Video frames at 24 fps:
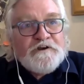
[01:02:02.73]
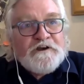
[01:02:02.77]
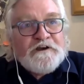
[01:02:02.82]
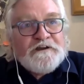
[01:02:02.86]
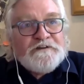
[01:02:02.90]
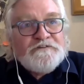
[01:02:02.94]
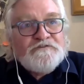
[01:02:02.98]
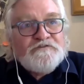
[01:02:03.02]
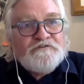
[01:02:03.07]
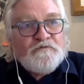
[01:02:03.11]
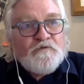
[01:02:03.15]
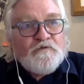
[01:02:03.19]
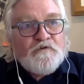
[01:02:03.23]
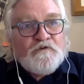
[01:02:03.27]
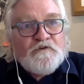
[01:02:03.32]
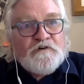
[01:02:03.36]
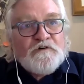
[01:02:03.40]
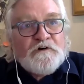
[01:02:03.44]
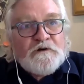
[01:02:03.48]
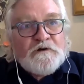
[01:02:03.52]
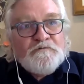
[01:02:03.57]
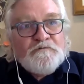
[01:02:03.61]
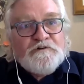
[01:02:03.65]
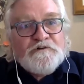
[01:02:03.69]
going to
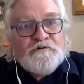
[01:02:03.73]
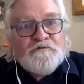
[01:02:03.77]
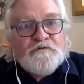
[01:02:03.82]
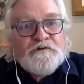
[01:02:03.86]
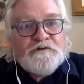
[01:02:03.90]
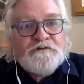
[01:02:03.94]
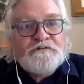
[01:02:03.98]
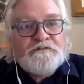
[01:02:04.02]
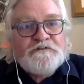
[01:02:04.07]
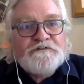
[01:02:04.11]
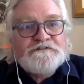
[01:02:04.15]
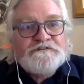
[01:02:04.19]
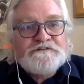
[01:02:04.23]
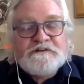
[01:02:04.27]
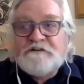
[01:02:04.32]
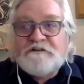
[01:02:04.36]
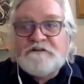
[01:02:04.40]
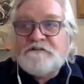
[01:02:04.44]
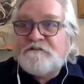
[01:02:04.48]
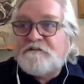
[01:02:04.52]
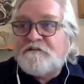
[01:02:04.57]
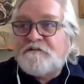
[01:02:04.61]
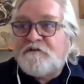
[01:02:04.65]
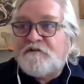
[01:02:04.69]
war, I would want to
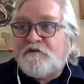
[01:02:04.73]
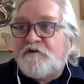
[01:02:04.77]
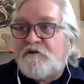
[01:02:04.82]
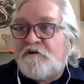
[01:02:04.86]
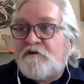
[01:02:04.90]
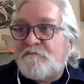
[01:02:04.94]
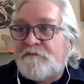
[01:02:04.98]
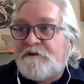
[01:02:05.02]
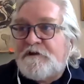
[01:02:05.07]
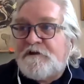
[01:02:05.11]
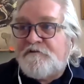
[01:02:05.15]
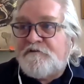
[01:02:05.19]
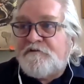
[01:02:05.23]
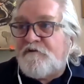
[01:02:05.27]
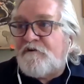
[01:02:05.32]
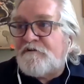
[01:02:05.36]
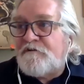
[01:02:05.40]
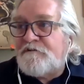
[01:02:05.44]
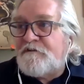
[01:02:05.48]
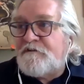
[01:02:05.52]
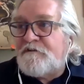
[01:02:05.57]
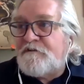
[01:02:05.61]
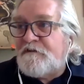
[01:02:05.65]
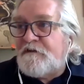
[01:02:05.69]
send the army
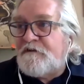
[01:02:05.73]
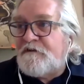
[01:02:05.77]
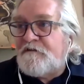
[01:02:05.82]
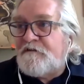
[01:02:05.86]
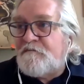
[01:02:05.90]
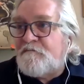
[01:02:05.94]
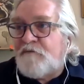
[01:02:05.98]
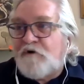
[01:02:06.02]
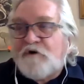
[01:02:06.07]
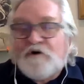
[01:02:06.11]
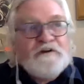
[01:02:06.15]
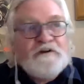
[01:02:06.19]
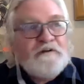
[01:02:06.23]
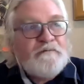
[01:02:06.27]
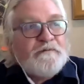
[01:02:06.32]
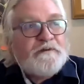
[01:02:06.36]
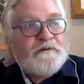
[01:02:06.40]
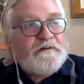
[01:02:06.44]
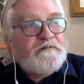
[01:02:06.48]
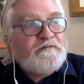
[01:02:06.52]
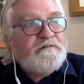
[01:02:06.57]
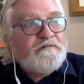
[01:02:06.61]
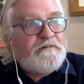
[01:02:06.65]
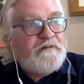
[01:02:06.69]
rather than
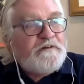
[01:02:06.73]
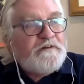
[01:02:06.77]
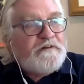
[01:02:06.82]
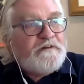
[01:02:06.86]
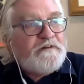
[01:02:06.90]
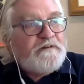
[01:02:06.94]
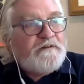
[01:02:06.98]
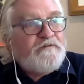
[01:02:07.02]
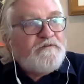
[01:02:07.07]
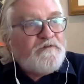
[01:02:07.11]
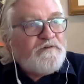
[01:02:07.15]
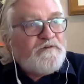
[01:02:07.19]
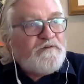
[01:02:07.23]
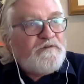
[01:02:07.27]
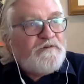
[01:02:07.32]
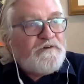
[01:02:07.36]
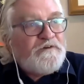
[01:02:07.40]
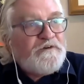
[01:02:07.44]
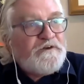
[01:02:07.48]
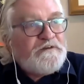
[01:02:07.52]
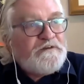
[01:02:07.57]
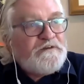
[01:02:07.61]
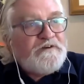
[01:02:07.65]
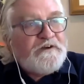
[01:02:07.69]
parliament uh, or
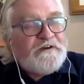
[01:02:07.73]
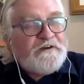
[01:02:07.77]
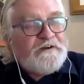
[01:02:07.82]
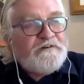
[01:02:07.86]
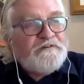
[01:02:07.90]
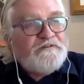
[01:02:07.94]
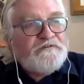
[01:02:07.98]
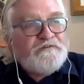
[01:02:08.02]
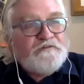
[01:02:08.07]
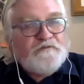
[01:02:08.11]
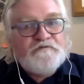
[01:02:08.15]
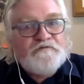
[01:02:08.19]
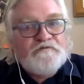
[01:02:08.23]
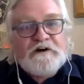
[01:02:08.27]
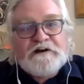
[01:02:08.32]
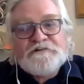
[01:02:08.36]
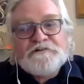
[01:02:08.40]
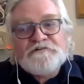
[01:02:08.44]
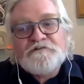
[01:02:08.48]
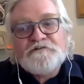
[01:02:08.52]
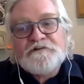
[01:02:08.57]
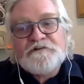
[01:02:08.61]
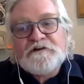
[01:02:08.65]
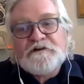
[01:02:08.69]
whoever else to
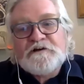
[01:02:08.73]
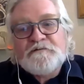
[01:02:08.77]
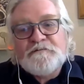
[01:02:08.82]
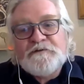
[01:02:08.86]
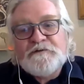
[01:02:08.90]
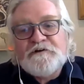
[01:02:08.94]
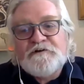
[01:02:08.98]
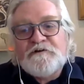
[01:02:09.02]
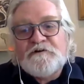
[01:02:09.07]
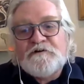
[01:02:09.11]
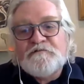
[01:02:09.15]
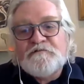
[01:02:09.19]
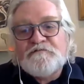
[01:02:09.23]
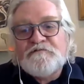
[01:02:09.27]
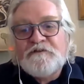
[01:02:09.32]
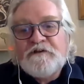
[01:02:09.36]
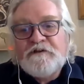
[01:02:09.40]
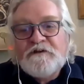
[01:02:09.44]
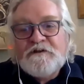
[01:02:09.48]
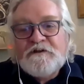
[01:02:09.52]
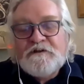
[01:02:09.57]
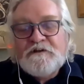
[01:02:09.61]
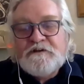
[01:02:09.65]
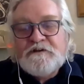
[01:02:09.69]
fight on our behalf.
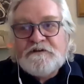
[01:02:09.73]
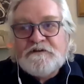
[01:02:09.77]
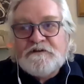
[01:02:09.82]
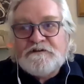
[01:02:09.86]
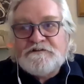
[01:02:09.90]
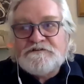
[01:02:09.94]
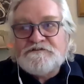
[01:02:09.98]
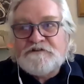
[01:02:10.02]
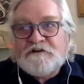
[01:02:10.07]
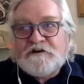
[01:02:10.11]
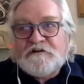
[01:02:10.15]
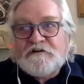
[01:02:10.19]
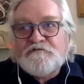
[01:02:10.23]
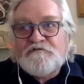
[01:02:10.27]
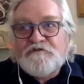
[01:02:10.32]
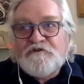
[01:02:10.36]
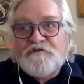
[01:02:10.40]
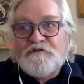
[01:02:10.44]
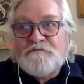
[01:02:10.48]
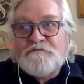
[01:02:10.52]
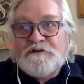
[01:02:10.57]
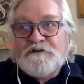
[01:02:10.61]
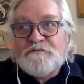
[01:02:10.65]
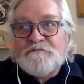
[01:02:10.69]
And so I
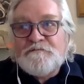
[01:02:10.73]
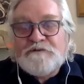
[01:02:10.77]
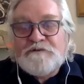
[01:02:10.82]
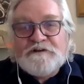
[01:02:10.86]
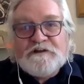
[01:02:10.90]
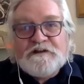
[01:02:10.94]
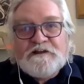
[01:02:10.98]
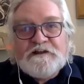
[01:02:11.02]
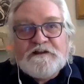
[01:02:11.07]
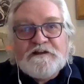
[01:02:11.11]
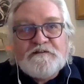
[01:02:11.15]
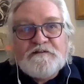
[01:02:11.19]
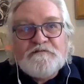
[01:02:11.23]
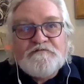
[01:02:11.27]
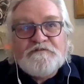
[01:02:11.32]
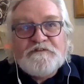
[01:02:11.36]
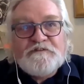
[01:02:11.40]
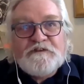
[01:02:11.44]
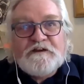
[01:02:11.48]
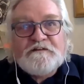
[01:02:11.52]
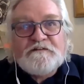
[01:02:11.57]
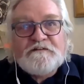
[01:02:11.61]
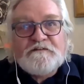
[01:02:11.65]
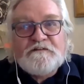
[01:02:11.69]
firmly believe
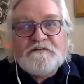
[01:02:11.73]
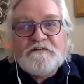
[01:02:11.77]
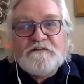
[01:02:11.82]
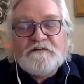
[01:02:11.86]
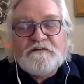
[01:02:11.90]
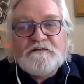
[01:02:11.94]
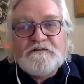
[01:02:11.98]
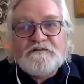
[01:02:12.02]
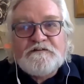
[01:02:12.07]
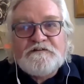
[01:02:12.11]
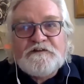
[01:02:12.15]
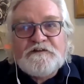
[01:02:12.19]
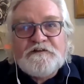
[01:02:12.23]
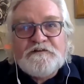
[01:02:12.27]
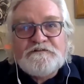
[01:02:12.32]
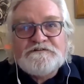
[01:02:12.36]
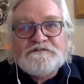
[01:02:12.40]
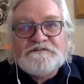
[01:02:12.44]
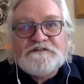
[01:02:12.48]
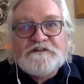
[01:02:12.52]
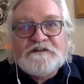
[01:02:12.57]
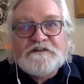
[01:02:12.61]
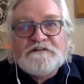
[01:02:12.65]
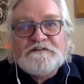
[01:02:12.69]
that the skill
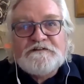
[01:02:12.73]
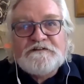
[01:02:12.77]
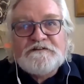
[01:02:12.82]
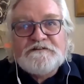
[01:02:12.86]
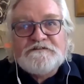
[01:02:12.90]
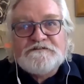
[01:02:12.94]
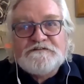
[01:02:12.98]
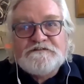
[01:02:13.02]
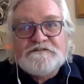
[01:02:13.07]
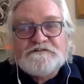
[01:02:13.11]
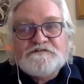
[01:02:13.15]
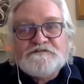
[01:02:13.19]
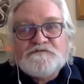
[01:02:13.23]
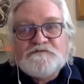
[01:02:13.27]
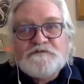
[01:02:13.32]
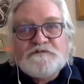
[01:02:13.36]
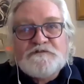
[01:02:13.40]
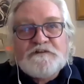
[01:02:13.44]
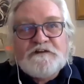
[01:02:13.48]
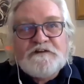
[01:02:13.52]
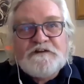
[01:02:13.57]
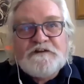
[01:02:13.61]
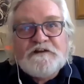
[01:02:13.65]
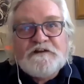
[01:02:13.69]
set exists
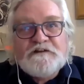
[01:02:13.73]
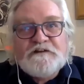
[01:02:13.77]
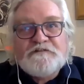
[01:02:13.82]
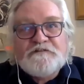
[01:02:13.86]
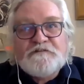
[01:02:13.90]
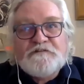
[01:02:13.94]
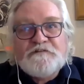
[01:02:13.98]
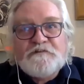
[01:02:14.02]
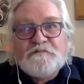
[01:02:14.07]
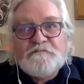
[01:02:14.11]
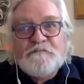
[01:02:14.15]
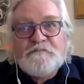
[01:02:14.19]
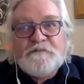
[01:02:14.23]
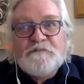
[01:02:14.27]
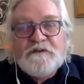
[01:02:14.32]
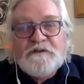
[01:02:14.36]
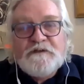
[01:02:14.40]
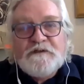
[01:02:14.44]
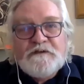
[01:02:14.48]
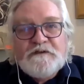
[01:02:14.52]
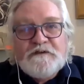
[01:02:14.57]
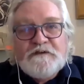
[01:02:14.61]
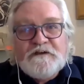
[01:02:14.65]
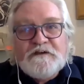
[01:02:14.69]
within Eskom
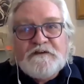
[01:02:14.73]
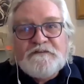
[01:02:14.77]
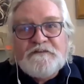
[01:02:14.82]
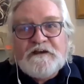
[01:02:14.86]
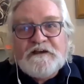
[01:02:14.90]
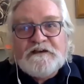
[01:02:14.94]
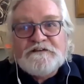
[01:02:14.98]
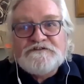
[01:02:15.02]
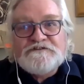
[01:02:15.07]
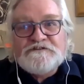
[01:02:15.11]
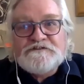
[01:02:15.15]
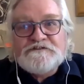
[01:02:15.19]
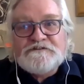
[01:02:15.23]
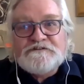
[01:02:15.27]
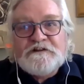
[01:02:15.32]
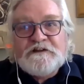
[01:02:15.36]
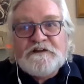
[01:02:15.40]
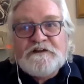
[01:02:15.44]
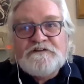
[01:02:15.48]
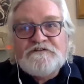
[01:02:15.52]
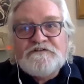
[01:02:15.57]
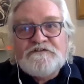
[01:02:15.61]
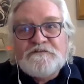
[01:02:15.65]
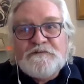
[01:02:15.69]
and they just
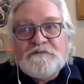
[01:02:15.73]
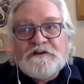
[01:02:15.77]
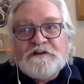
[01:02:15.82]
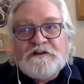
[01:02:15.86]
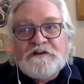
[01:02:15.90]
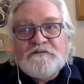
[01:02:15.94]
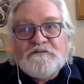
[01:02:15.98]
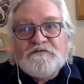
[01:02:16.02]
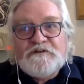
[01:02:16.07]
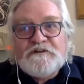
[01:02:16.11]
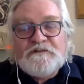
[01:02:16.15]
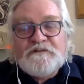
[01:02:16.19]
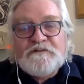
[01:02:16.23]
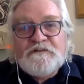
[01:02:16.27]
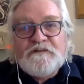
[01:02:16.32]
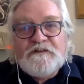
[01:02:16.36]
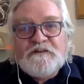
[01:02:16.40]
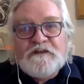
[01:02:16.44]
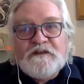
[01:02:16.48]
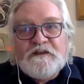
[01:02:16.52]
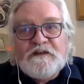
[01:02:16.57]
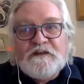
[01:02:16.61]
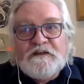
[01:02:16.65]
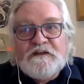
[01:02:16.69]
need to be given
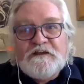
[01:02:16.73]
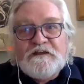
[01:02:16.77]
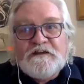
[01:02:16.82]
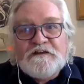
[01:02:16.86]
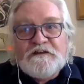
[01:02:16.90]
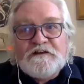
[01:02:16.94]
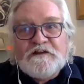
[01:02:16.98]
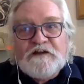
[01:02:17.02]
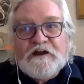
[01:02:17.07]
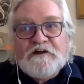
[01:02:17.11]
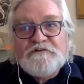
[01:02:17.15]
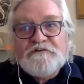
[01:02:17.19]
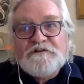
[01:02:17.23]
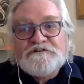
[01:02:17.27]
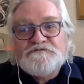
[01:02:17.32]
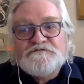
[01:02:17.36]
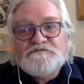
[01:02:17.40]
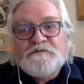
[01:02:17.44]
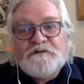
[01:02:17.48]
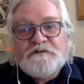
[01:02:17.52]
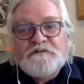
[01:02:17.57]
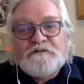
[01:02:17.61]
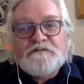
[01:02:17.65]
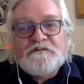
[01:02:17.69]
the
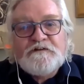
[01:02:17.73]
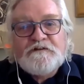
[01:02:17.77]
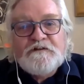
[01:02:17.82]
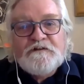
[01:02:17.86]
encouragement